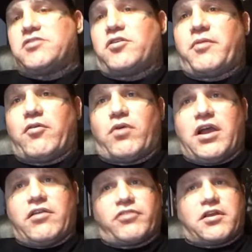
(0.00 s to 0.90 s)
I told my
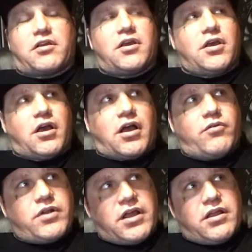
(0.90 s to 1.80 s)
wife, like,
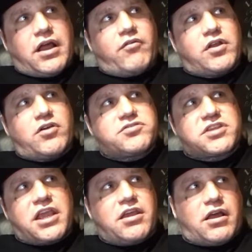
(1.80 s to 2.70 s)
when I would go
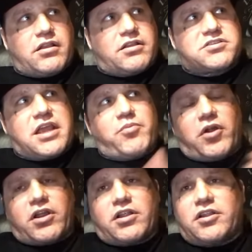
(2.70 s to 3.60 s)
skate at the skate
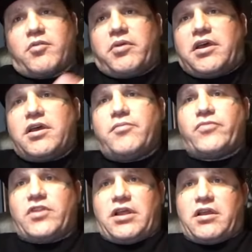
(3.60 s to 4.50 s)
park a little bit,
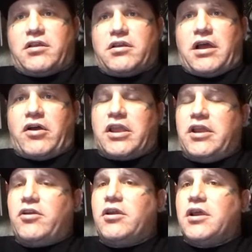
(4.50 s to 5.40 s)
like out
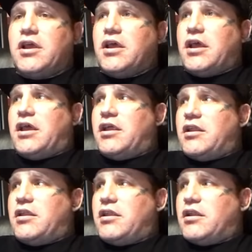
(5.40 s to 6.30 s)
here,
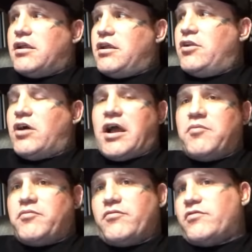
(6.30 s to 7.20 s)
and
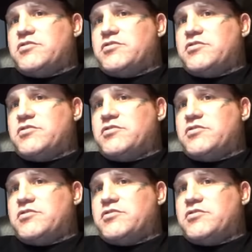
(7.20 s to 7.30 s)
I'm